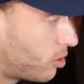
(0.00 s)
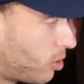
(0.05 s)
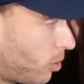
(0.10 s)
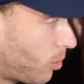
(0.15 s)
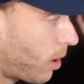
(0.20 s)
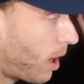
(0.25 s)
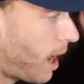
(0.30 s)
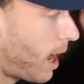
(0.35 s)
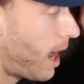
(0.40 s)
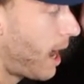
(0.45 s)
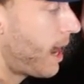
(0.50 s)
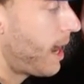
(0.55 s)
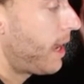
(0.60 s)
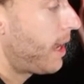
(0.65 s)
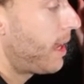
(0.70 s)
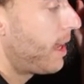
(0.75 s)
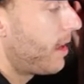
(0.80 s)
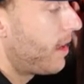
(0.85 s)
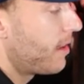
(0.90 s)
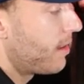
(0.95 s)
too
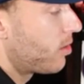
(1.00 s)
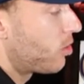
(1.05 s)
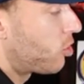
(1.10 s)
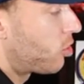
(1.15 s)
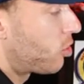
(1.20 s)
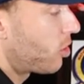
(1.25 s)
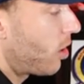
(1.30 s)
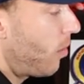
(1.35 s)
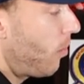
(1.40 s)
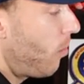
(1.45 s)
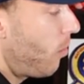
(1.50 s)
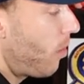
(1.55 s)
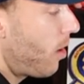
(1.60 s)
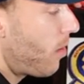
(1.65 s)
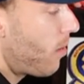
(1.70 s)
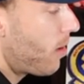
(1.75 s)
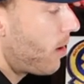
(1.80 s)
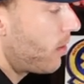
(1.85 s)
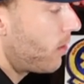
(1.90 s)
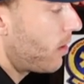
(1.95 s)
high.
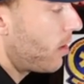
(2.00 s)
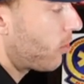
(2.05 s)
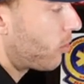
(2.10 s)
Somewhere in